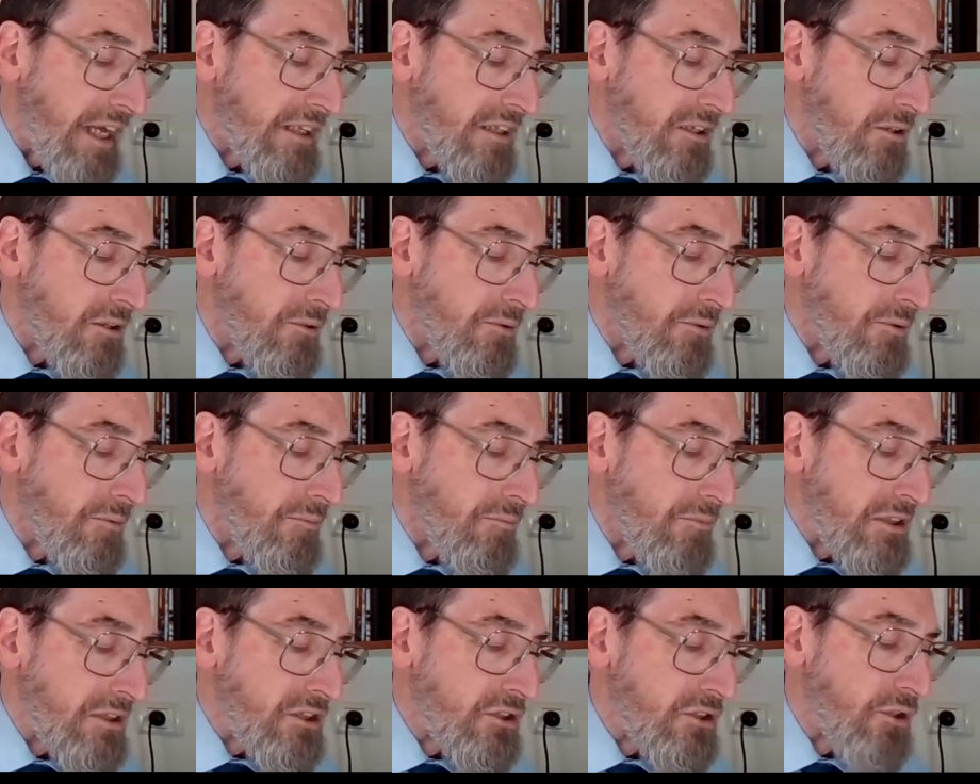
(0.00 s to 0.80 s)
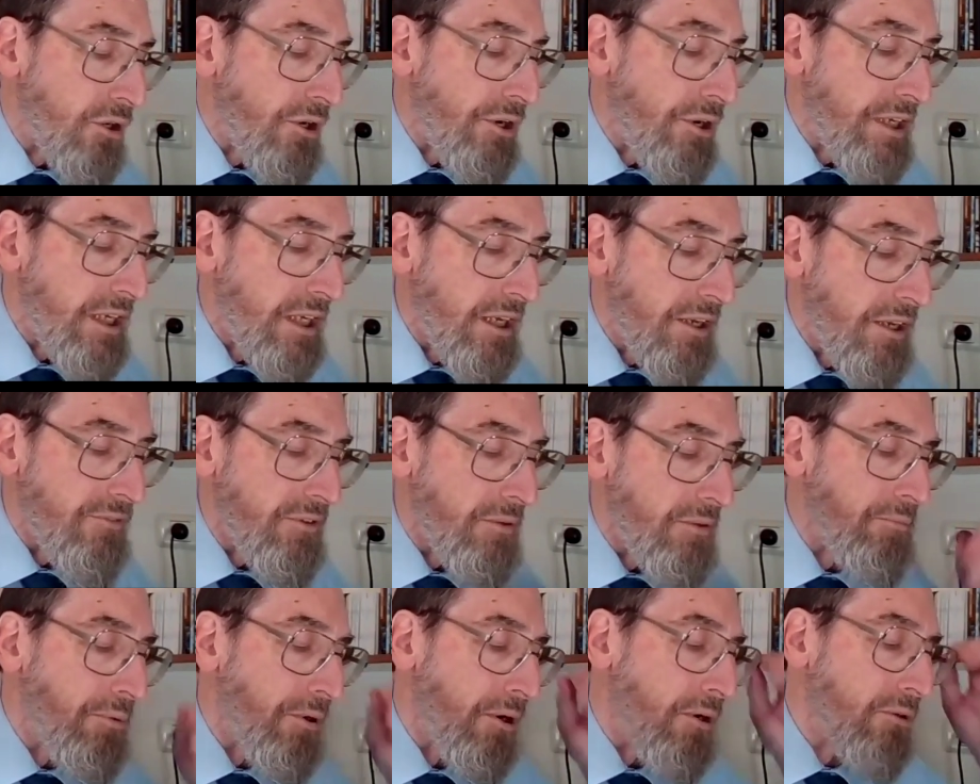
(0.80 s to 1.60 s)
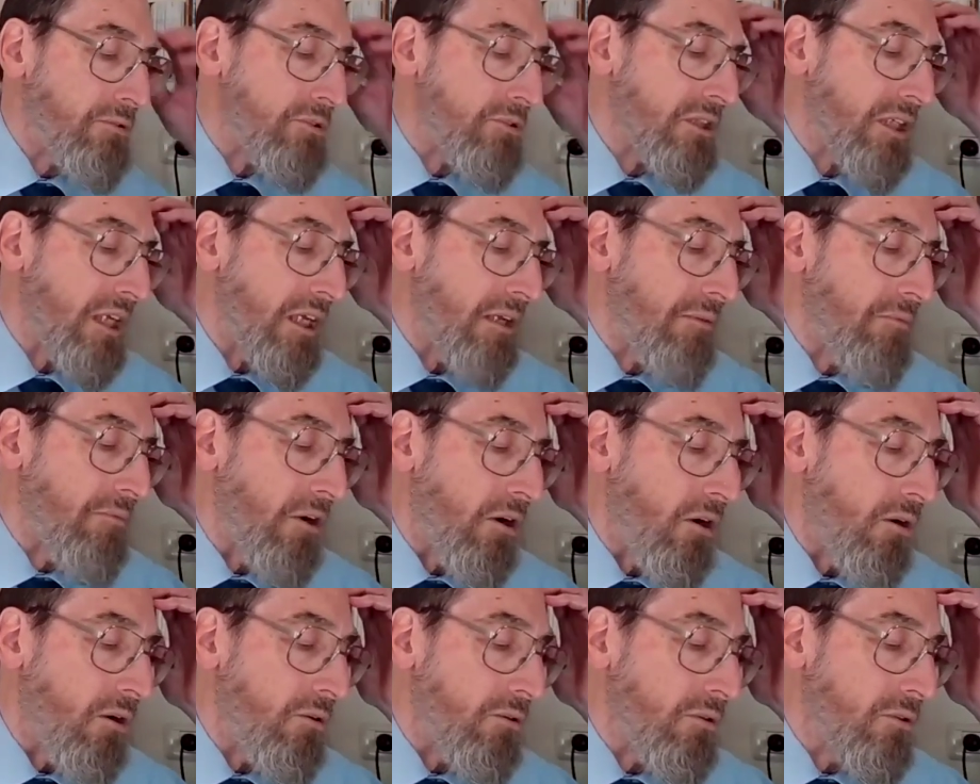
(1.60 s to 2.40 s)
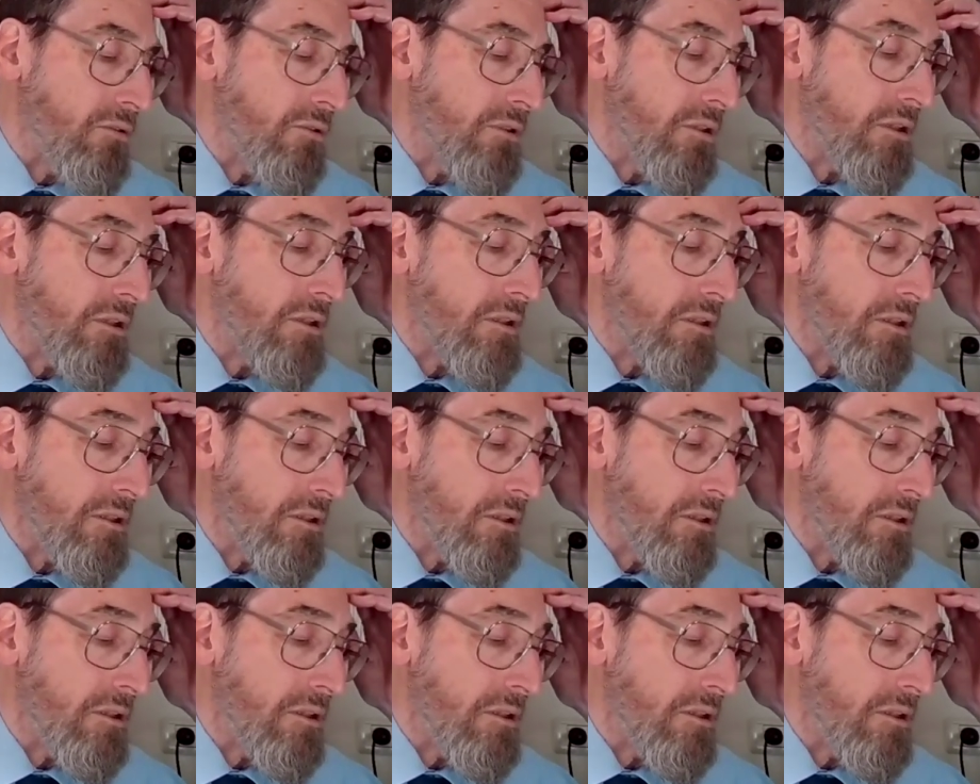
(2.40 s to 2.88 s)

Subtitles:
and the majority of the poskim hold